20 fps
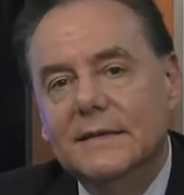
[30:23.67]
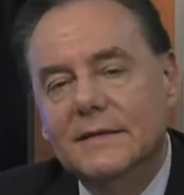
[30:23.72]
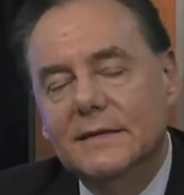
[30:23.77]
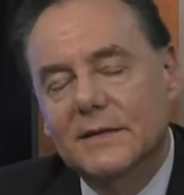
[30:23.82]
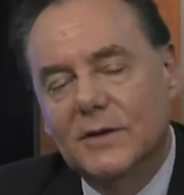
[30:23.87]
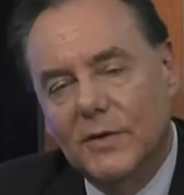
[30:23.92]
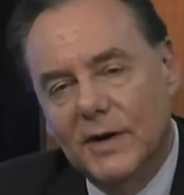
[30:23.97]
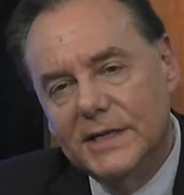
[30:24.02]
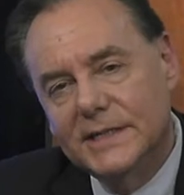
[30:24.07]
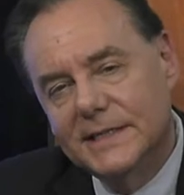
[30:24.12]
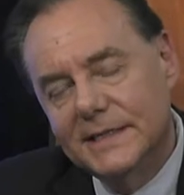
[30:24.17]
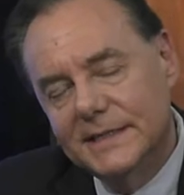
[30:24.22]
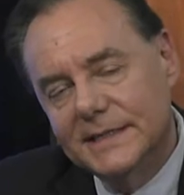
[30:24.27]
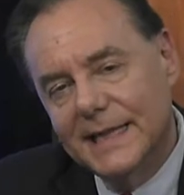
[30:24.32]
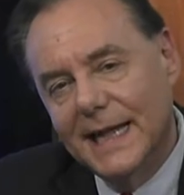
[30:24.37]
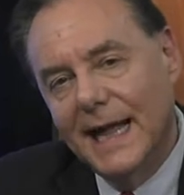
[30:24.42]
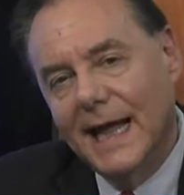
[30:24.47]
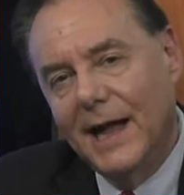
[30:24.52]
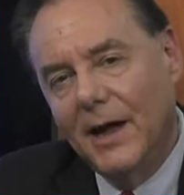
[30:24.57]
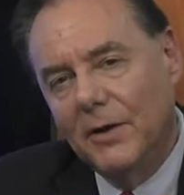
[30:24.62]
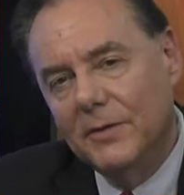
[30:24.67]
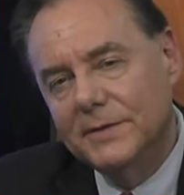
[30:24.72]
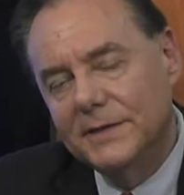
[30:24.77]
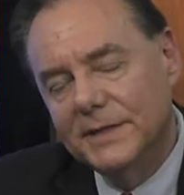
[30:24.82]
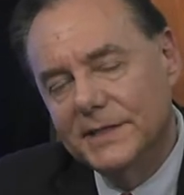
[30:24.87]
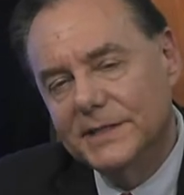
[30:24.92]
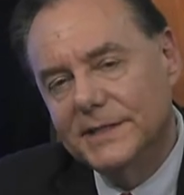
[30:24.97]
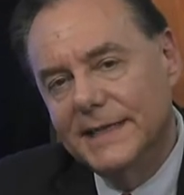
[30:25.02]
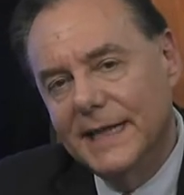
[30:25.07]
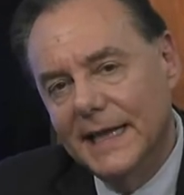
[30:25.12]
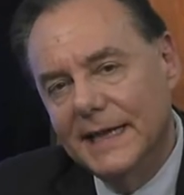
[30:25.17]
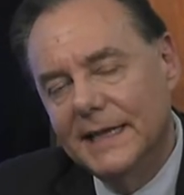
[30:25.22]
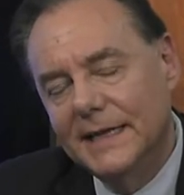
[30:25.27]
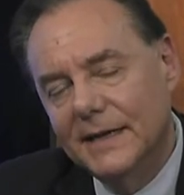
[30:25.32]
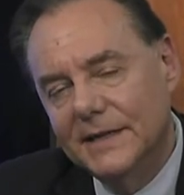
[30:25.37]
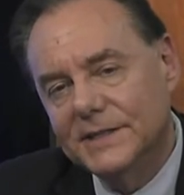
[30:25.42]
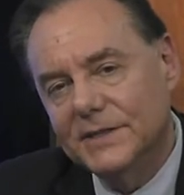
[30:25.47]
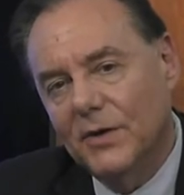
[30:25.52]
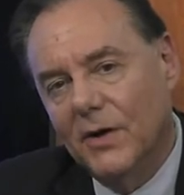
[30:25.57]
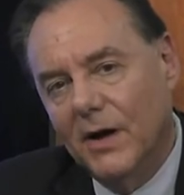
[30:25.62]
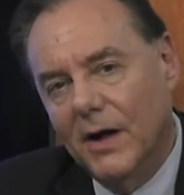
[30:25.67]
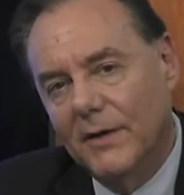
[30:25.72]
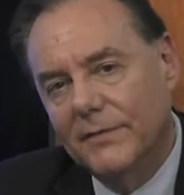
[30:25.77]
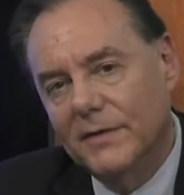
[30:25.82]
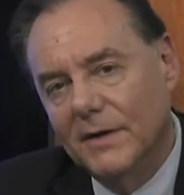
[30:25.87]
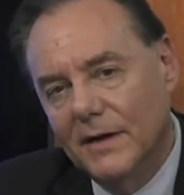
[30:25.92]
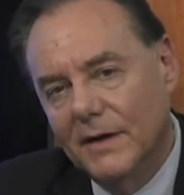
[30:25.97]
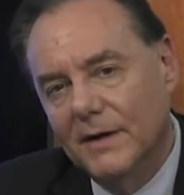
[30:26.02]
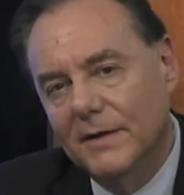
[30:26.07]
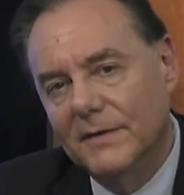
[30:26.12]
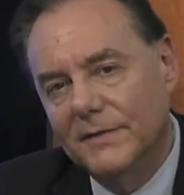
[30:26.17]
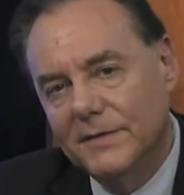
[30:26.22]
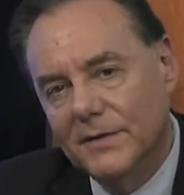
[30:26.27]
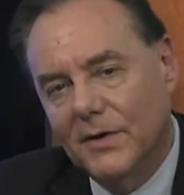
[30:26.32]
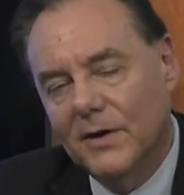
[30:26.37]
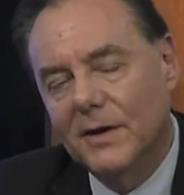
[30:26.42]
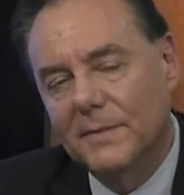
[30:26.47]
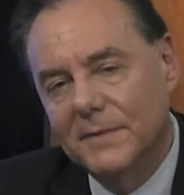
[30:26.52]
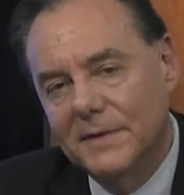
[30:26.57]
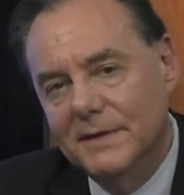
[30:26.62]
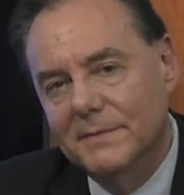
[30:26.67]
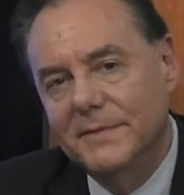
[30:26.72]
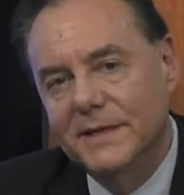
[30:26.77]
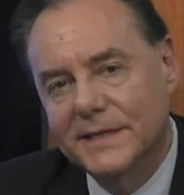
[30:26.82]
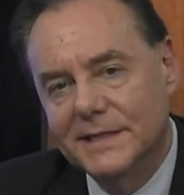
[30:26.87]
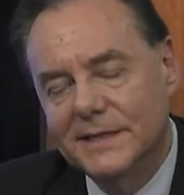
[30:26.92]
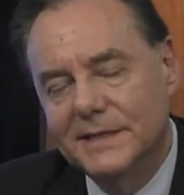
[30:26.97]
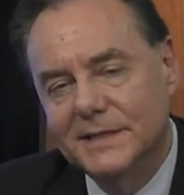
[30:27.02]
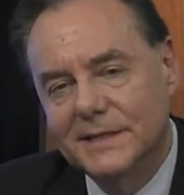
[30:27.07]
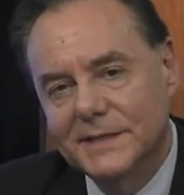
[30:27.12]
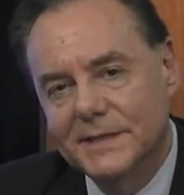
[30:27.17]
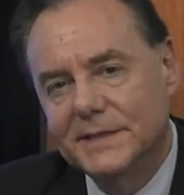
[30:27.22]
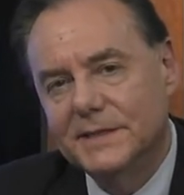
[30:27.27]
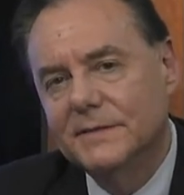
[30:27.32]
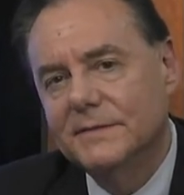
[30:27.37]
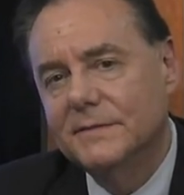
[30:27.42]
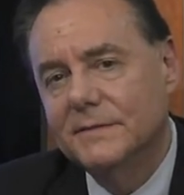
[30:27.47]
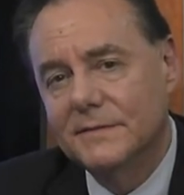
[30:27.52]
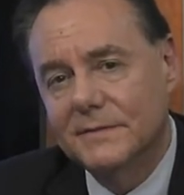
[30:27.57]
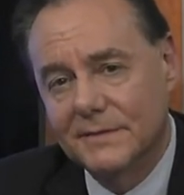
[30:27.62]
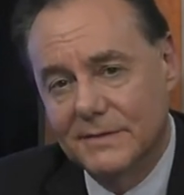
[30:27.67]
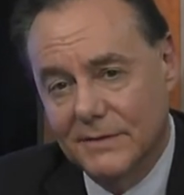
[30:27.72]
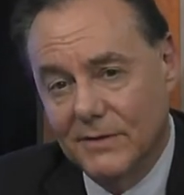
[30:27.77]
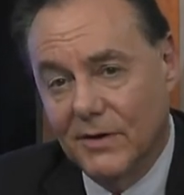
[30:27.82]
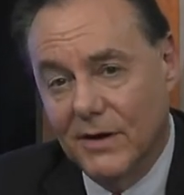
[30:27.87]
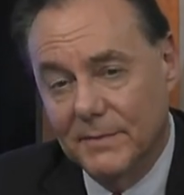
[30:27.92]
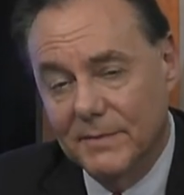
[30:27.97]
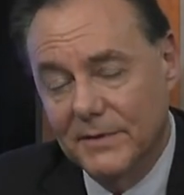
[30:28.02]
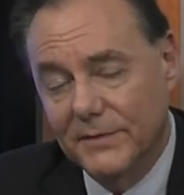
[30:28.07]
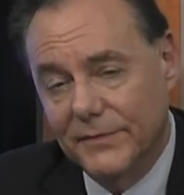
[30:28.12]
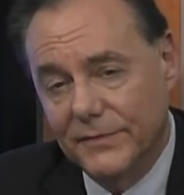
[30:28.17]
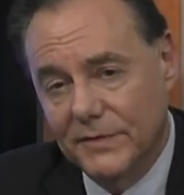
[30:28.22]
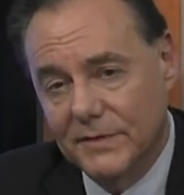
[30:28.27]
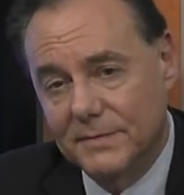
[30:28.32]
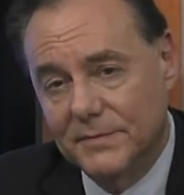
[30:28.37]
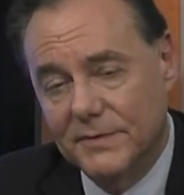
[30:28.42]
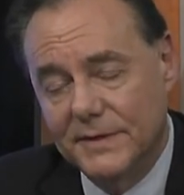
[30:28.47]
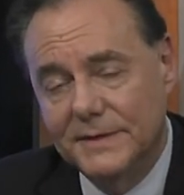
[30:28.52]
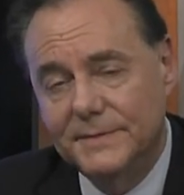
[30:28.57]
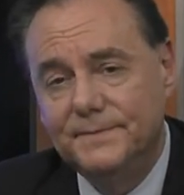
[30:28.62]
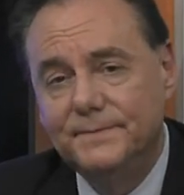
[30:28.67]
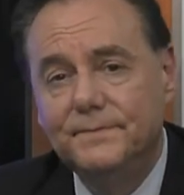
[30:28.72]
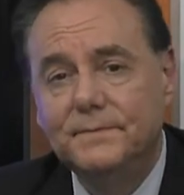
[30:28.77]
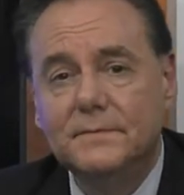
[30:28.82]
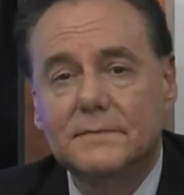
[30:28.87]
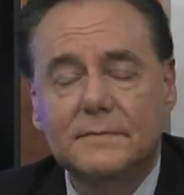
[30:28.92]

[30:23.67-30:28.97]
The question is how does getting us off of carbon emissions, the carbon footprint,